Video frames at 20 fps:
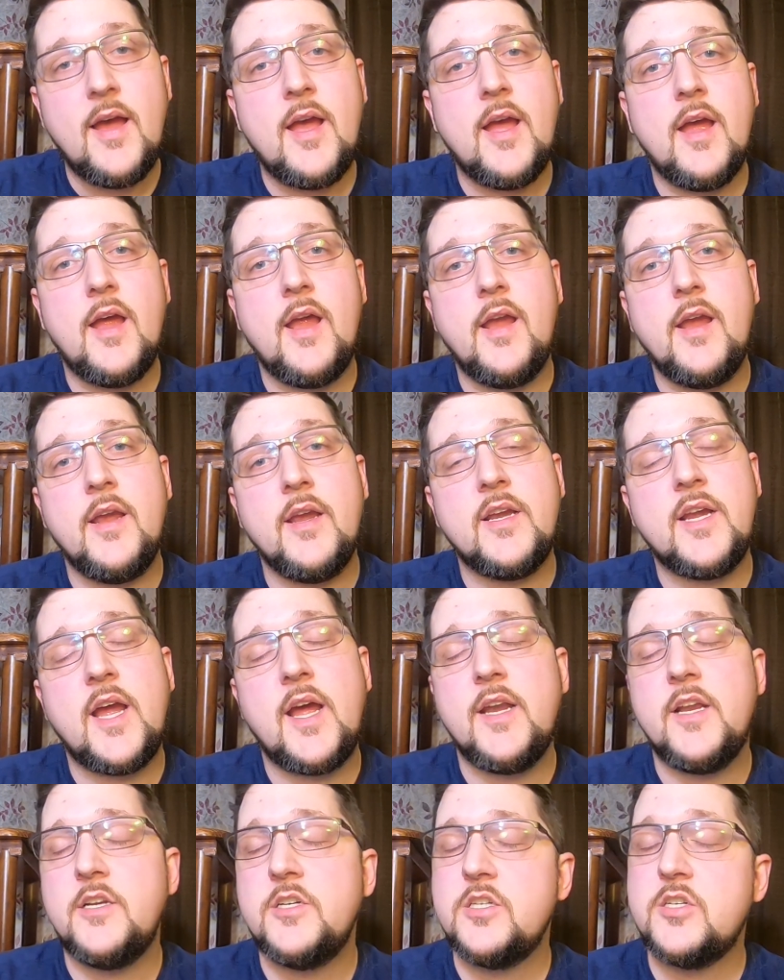I
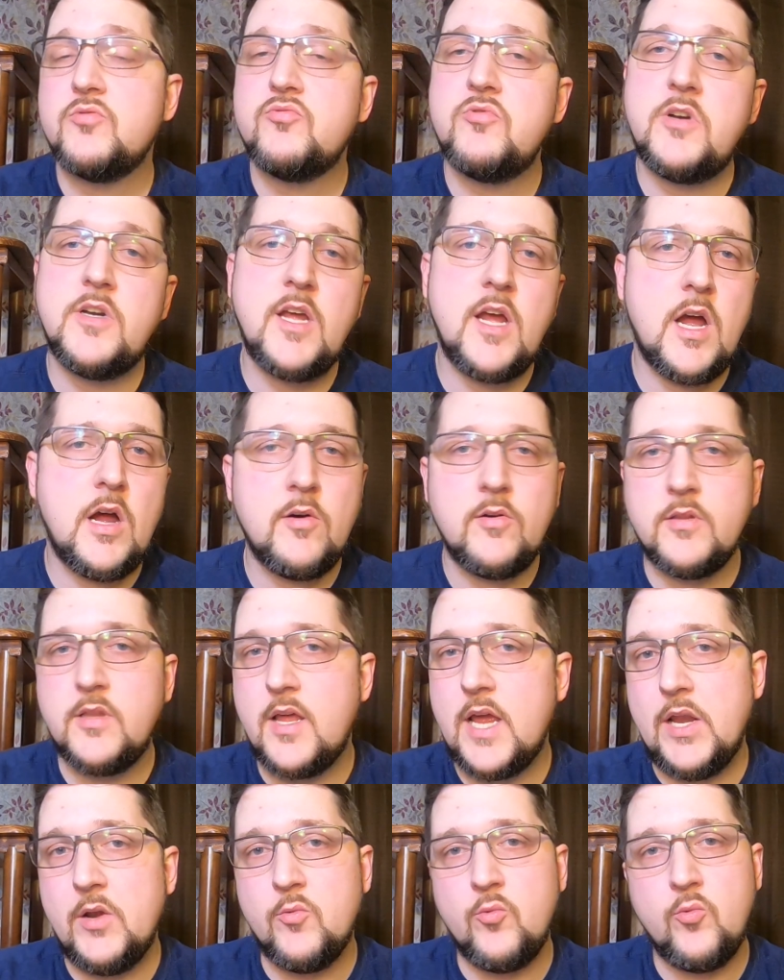kind of just want to
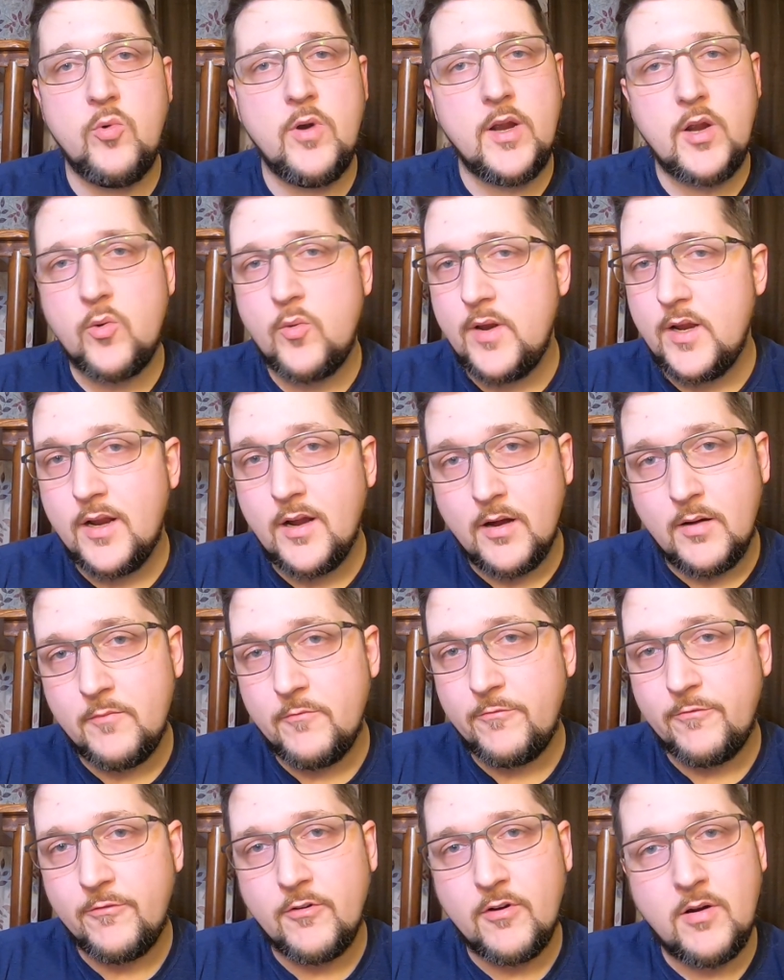outline where we
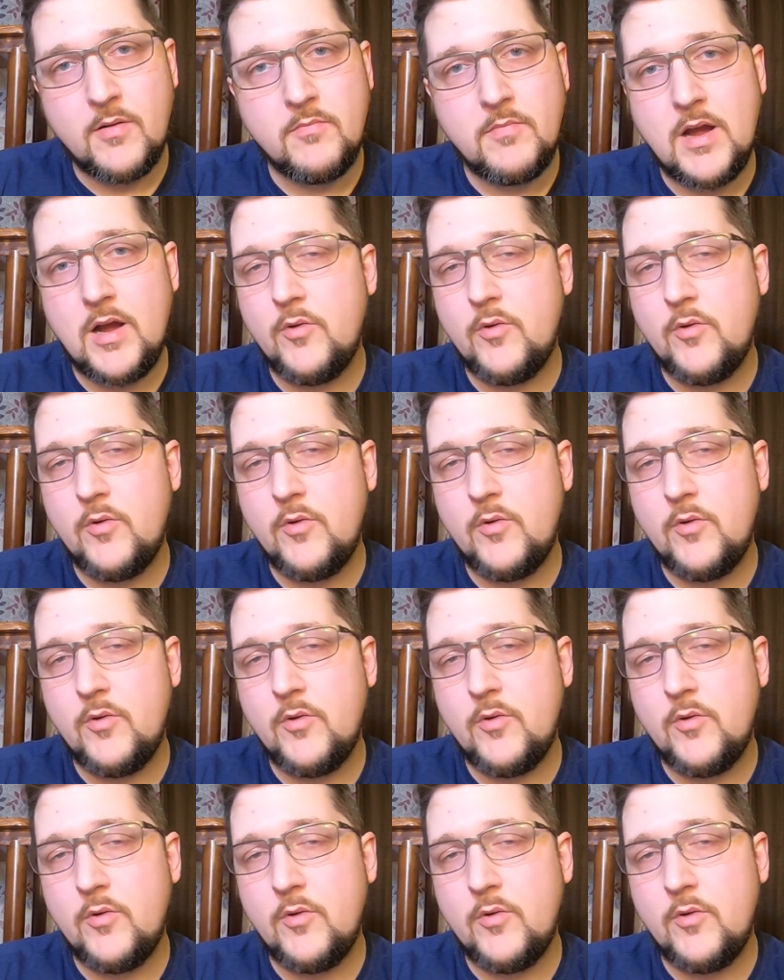come from,